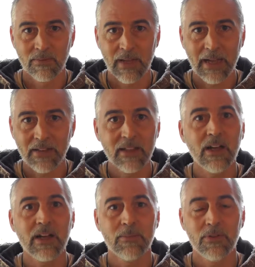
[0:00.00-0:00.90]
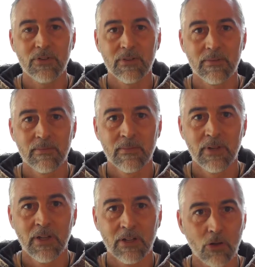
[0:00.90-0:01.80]
And enlightenment,
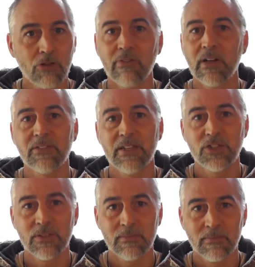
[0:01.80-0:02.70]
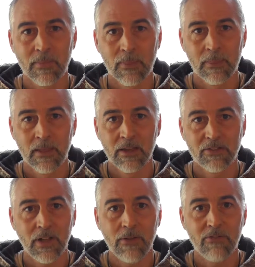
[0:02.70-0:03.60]
God realization,
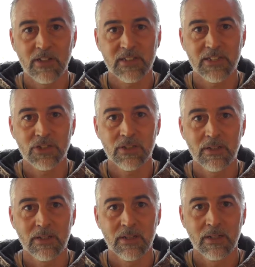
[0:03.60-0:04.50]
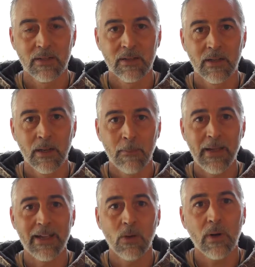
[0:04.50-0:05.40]
self realization,
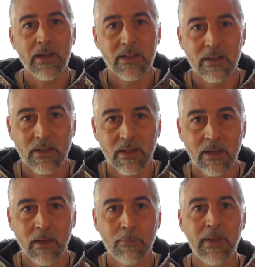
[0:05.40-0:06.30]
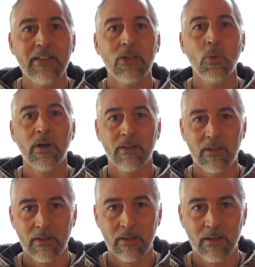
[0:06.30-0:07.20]
being awake, being the one,
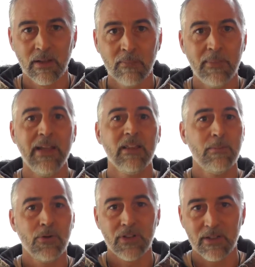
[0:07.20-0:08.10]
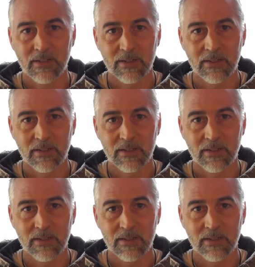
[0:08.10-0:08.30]
being the Buddha,